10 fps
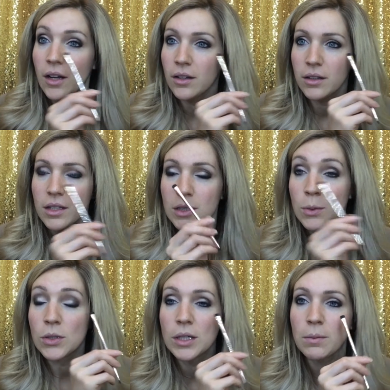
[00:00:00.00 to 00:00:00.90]
call it the
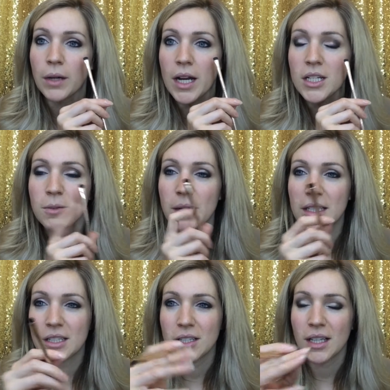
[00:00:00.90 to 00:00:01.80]
swooshy brush, but
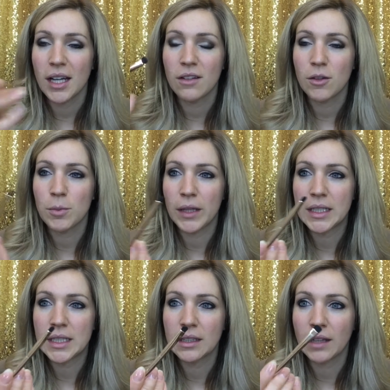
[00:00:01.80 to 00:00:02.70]
it's just kind of a
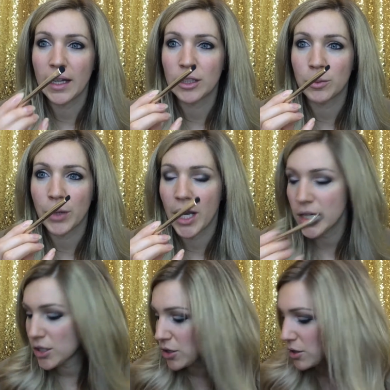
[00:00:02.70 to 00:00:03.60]
blending liner
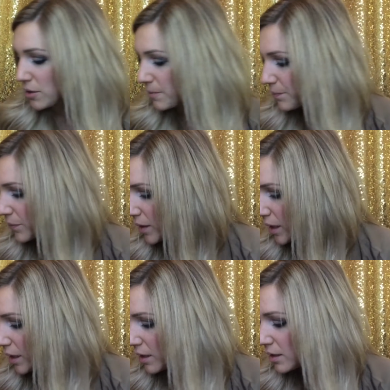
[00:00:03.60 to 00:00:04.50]
brush,
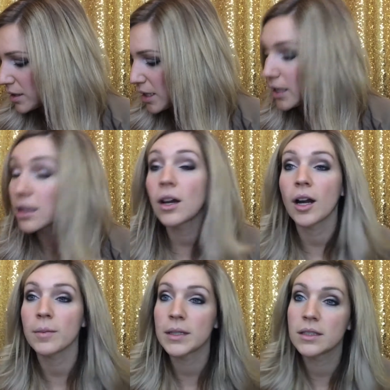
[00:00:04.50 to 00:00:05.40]
and I take the
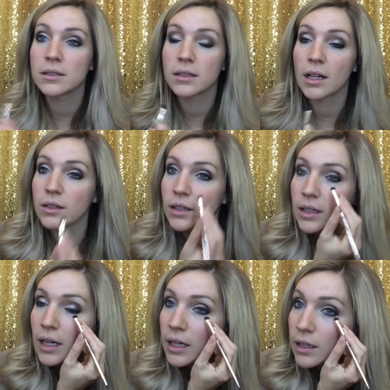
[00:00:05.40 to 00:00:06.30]
carbon color
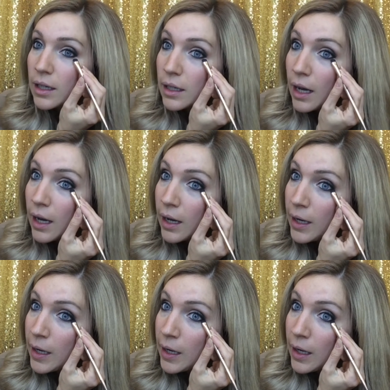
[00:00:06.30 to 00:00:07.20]
again, and
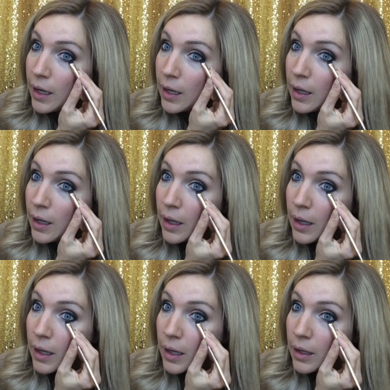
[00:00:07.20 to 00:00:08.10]
I
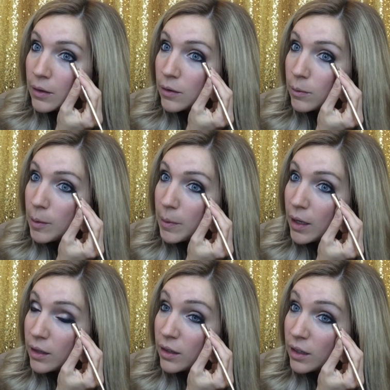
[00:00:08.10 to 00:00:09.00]
sweep
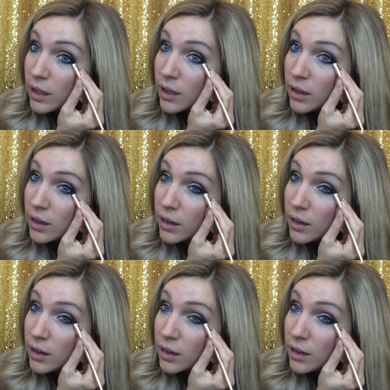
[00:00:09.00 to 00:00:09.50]
it underneath,